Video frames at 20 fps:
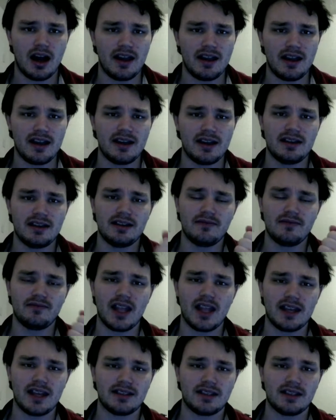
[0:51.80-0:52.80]
in
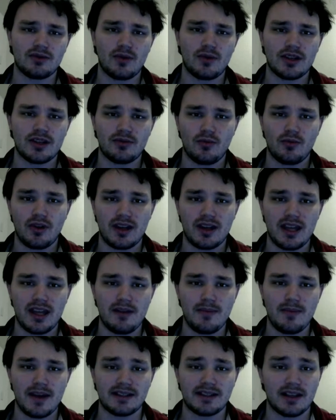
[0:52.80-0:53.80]
a situation where he
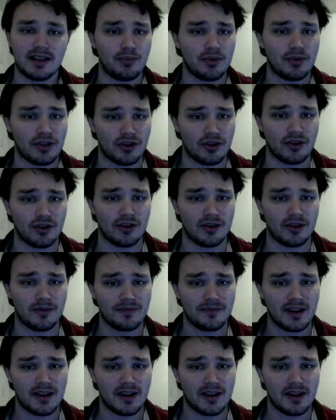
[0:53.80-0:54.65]
meets up with a girl,